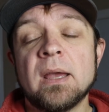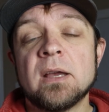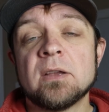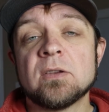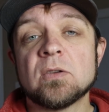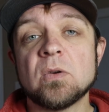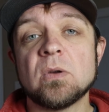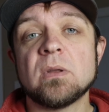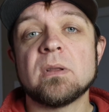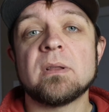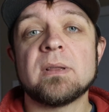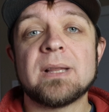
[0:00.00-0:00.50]

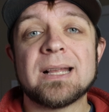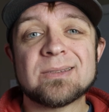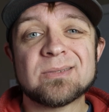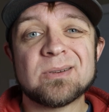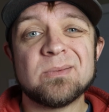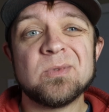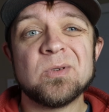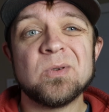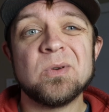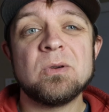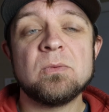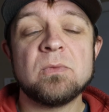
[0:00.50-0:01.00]
So that's what
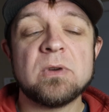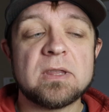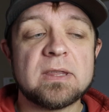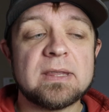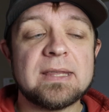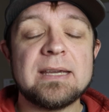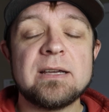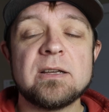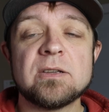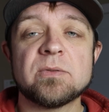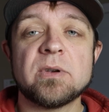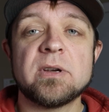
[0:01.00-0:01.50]
I'm doing with
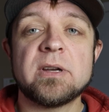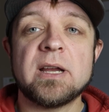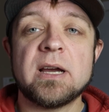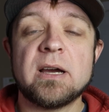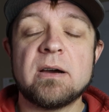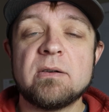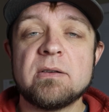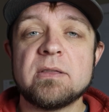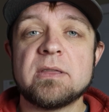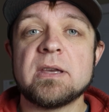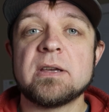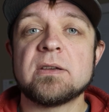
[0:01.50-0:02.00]
things right
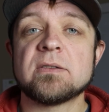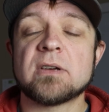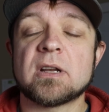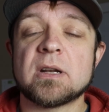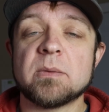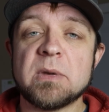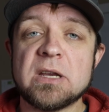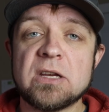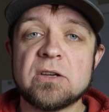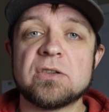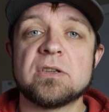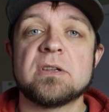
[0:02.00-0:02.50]
now and things
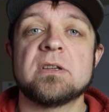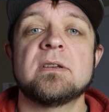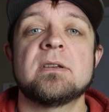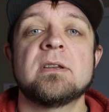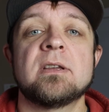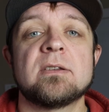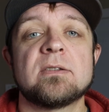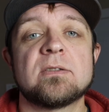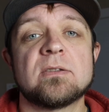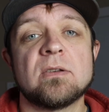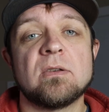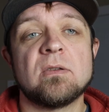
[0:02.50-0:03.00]
automation
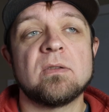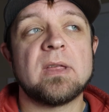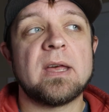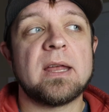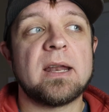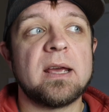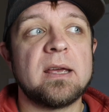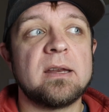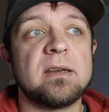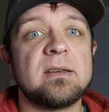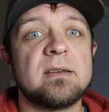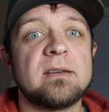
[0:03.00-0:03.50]
so that
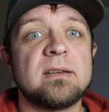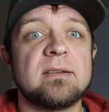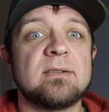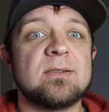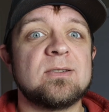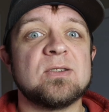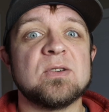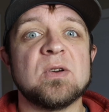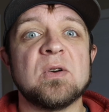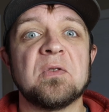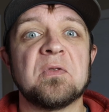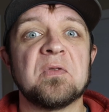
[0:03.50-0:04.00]
I
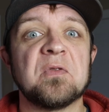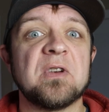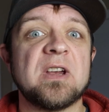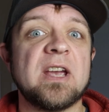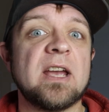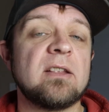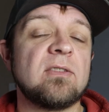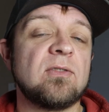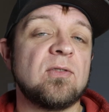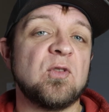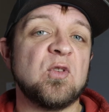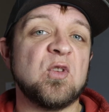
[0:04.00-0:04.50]
don't
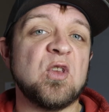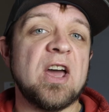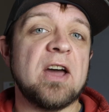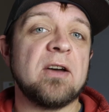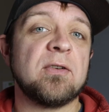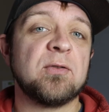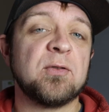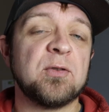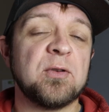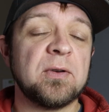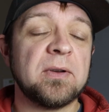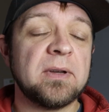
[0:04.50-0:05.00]
forget
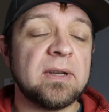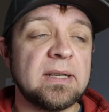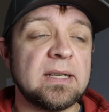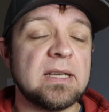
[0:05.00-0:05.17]
stuff.